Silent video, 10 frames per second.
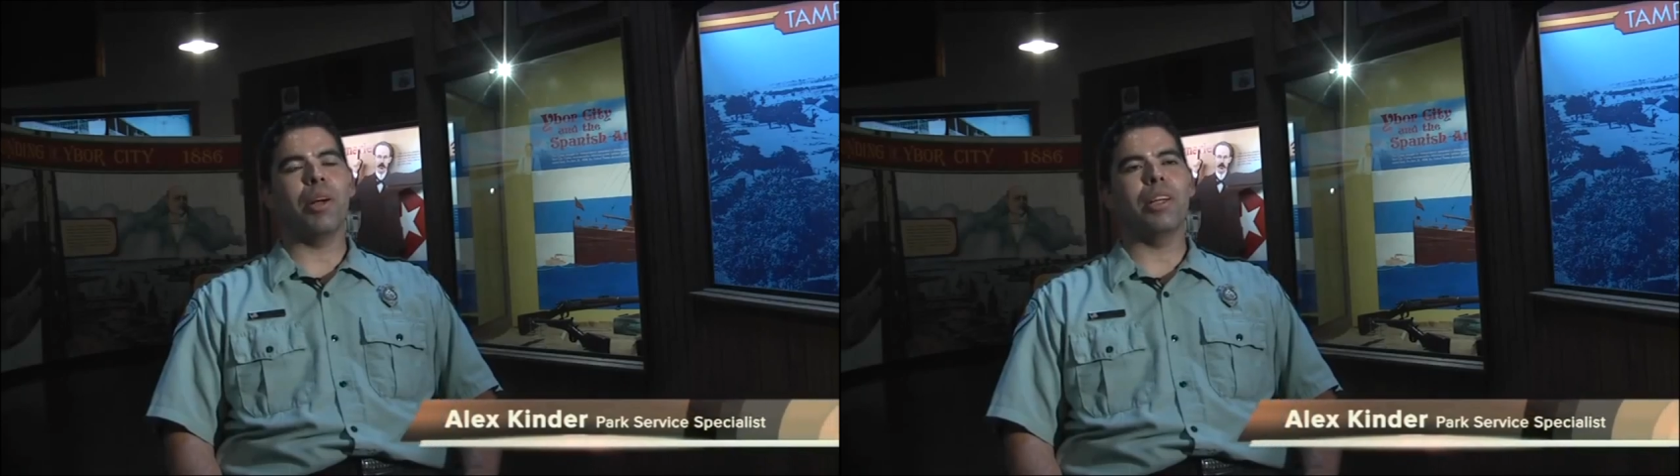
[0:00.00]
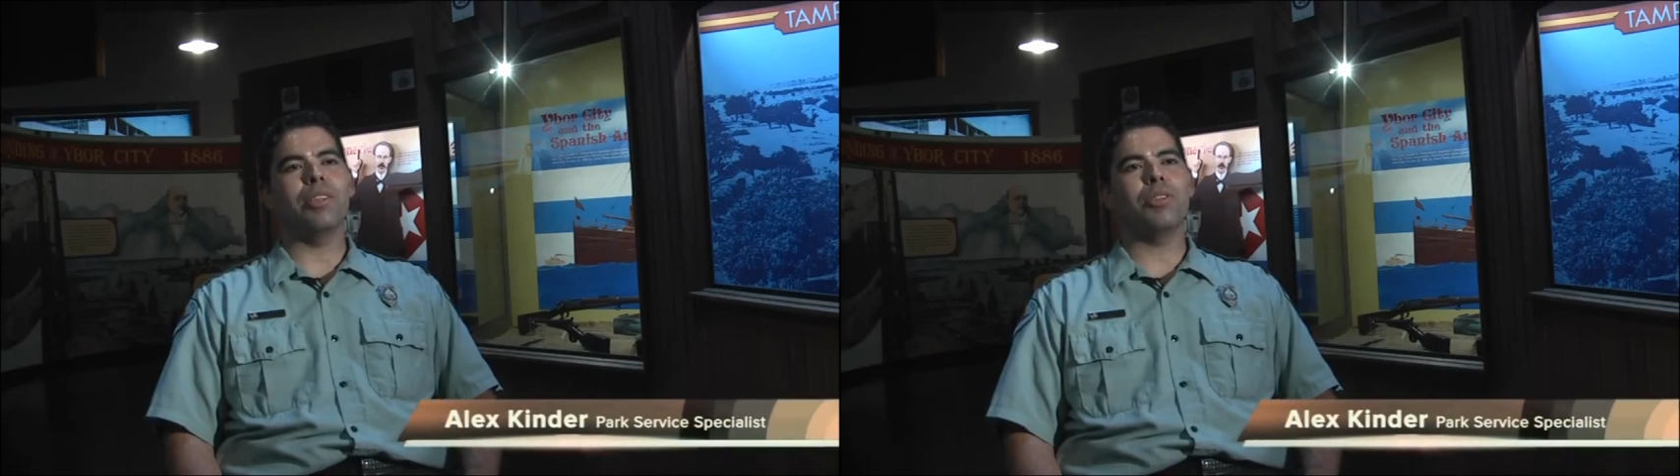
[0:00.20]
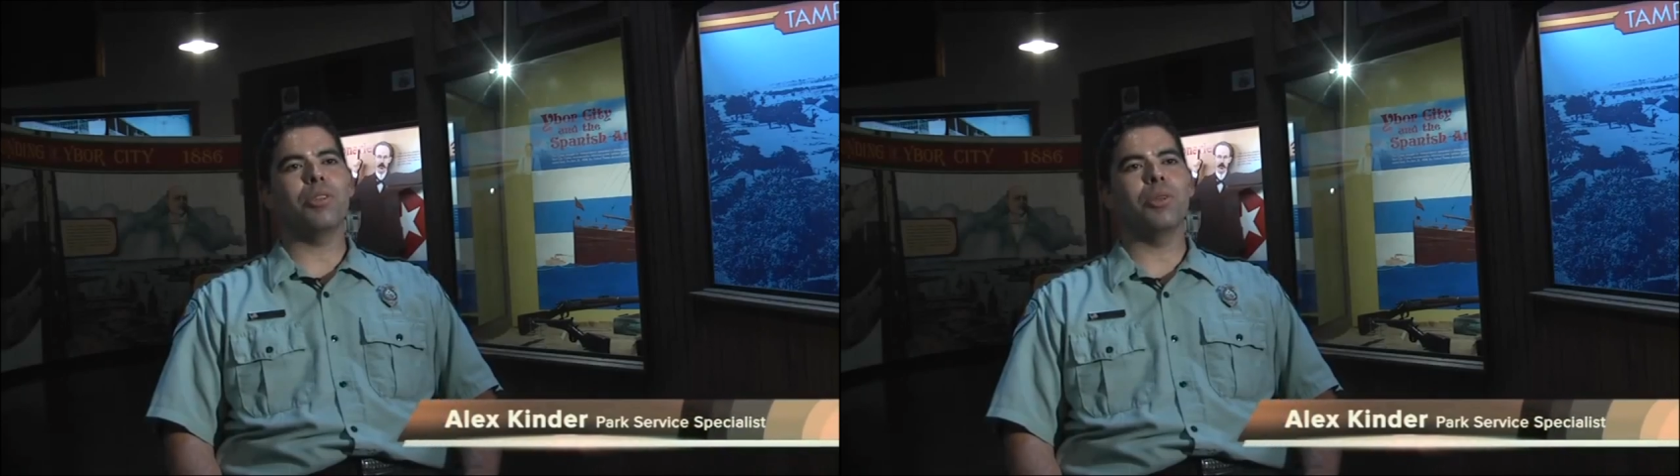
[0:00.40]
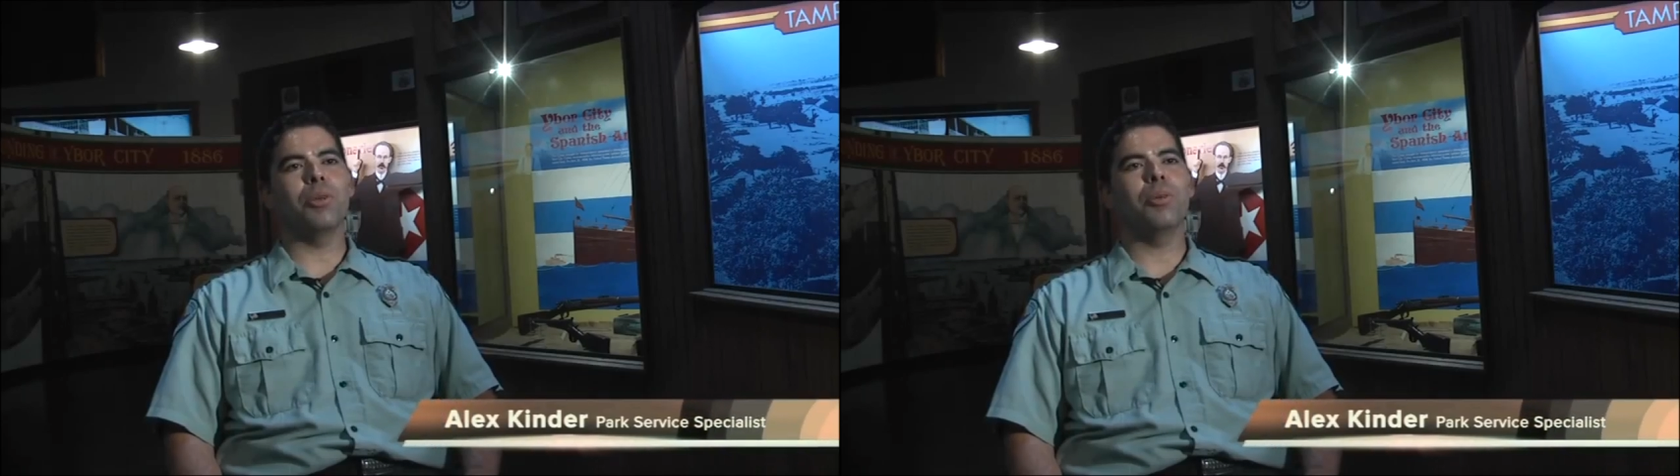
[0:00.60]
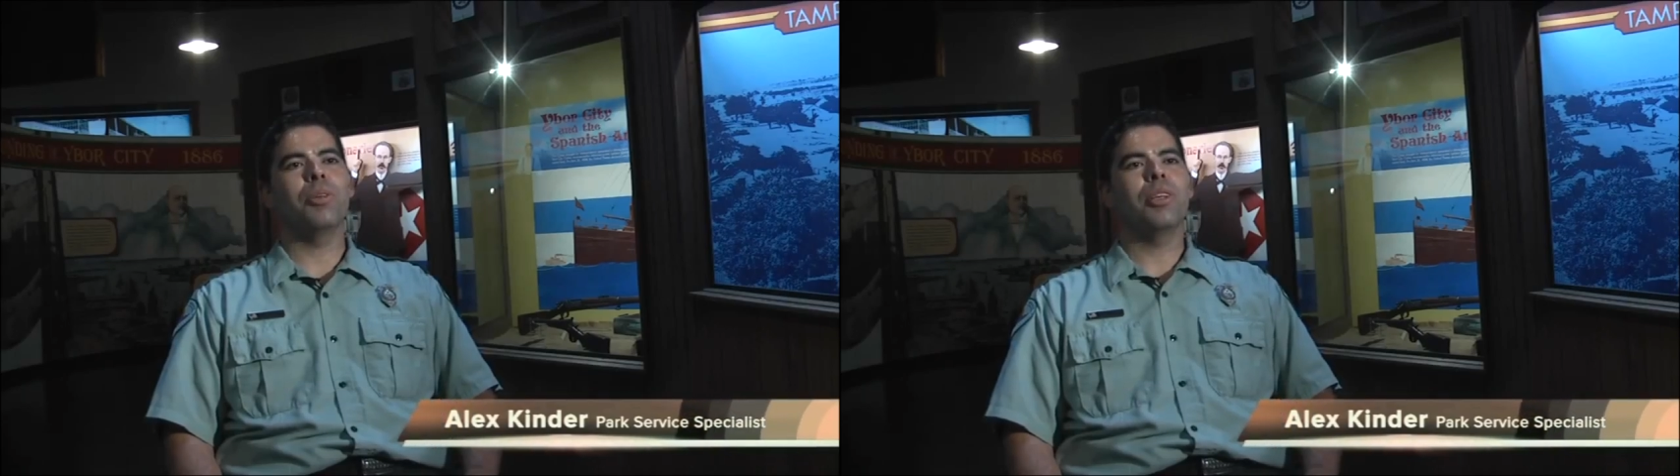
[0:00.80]
wanted
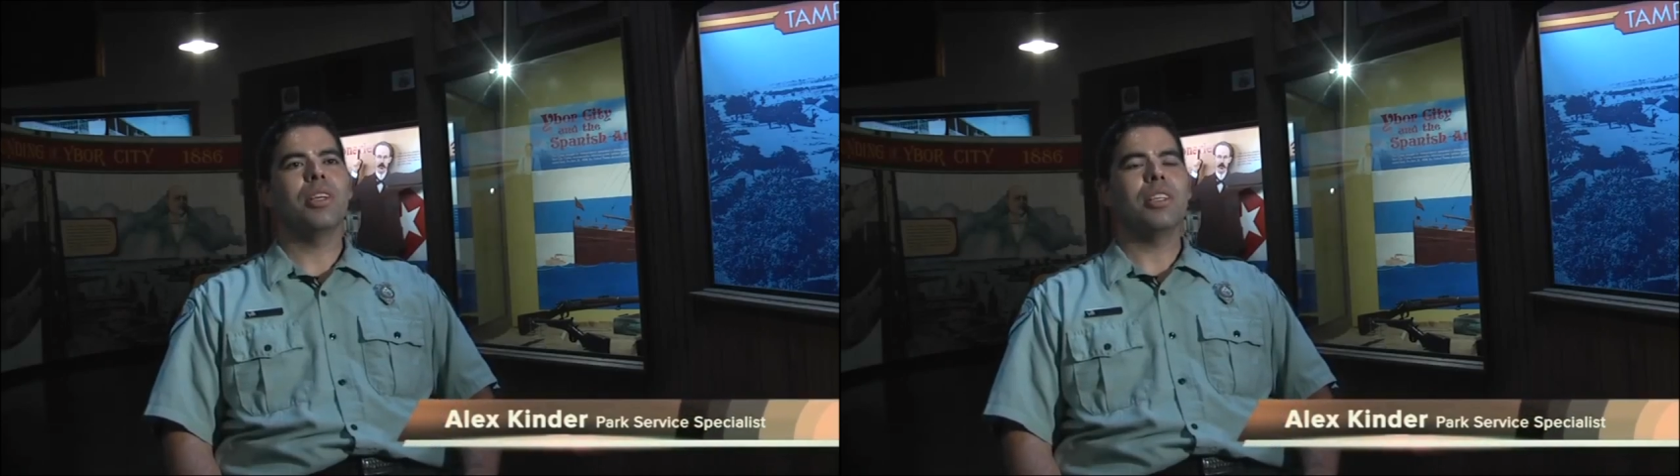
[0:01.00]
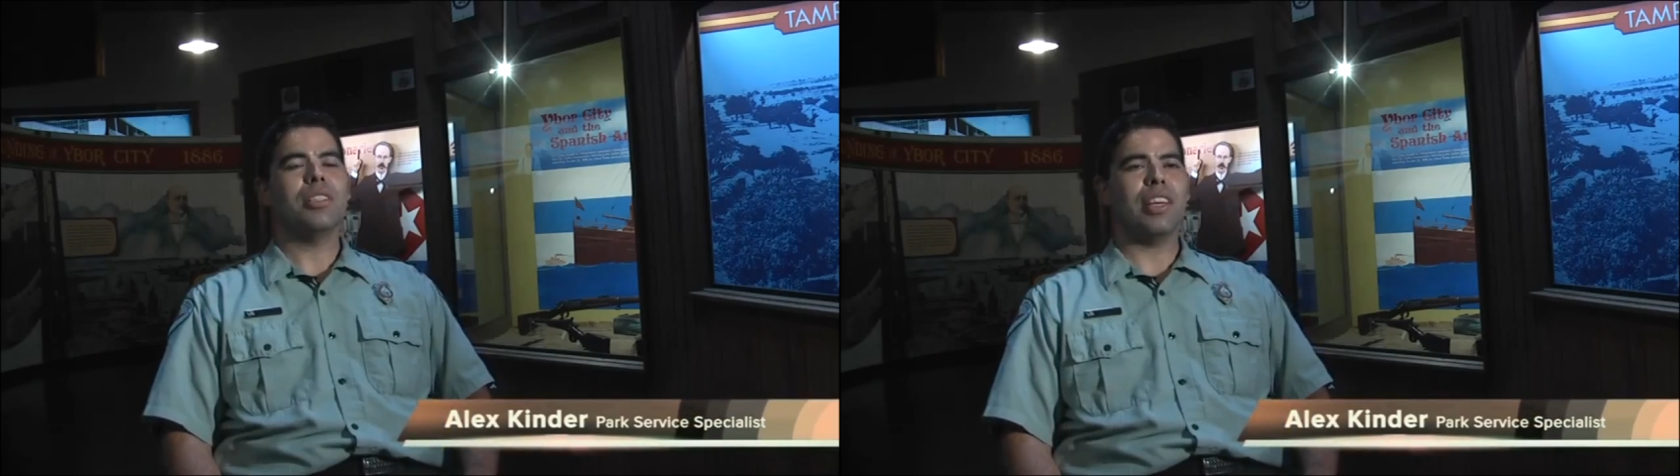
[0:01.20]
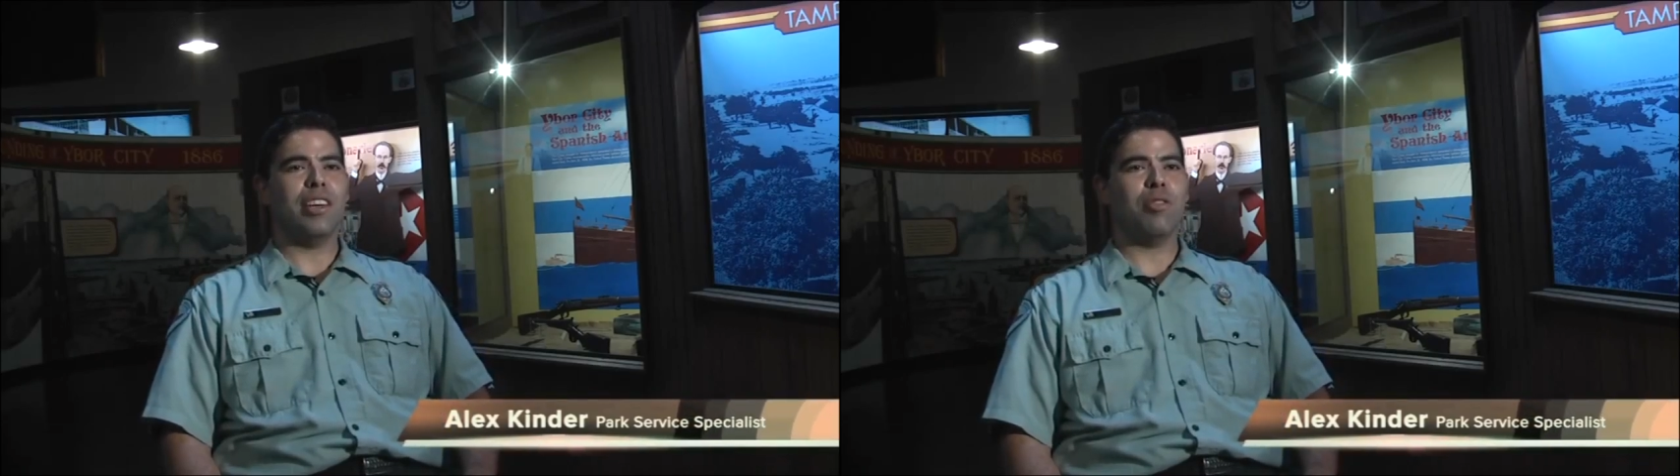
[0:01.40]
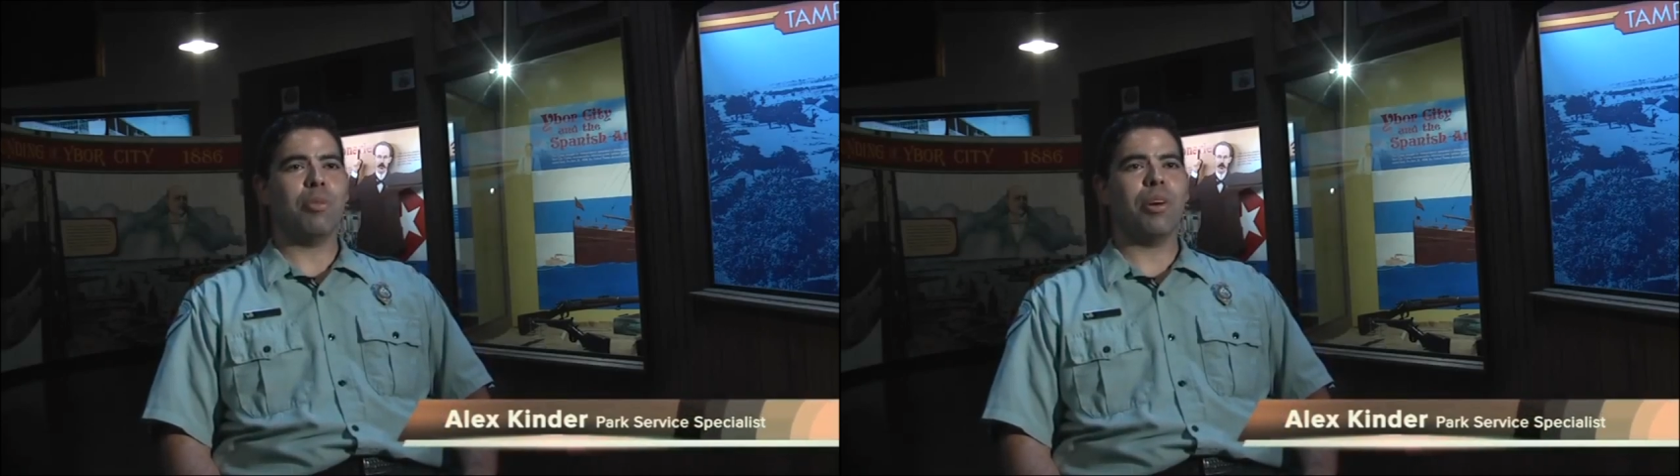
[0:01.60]
to save